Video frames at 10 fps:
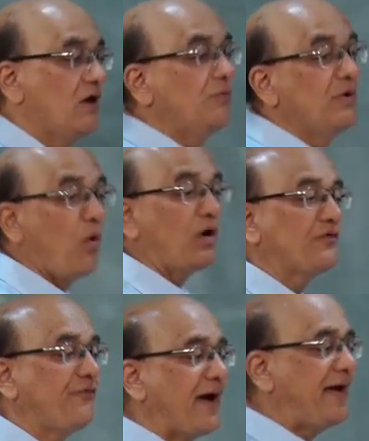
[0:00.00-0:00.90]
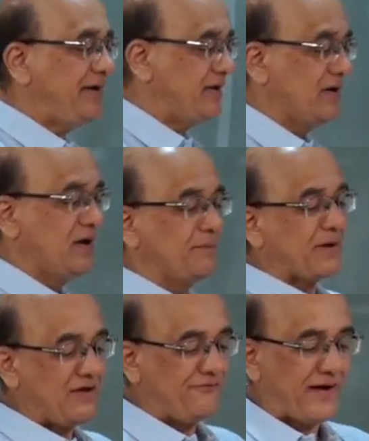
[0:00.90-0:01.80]
We want to find
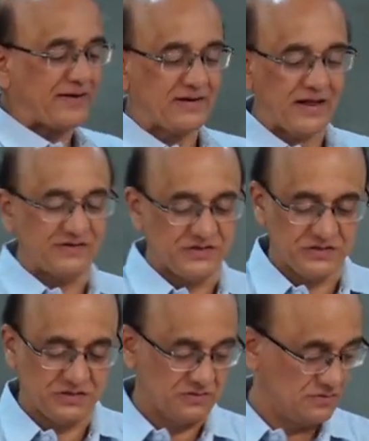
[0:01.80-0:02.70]
prime factorization.